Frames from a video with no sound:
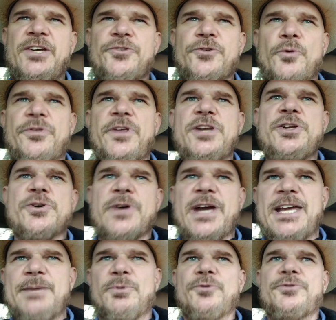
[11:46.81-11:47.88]
So then
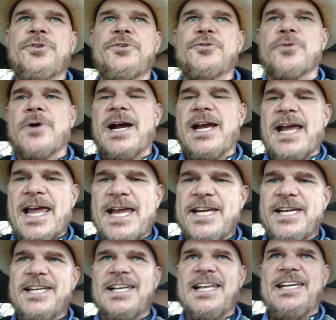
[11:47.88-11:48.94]
you're able to
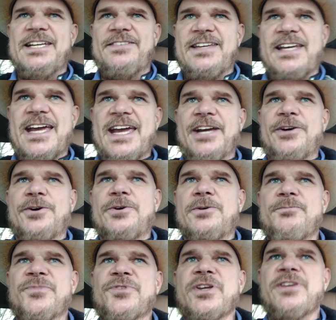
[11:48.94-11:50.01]
triangulate the angle.
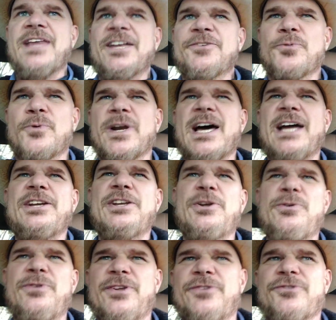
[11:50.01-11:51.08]
See, that's what I
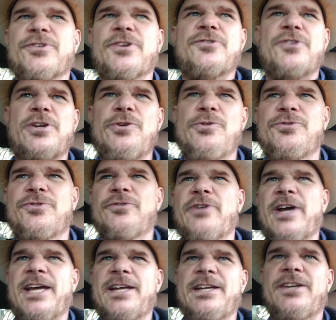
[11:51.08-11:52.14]
do that's such a huge
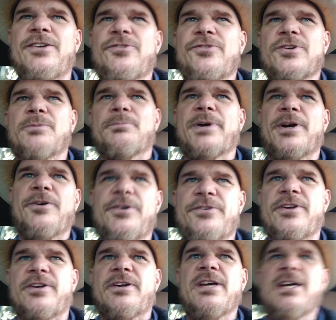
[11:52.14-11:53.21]
advantage compared
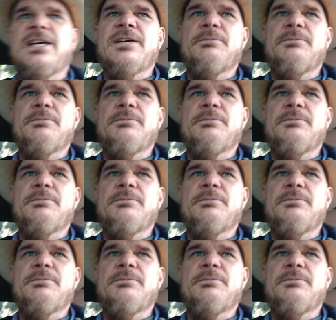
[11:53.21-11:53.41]
to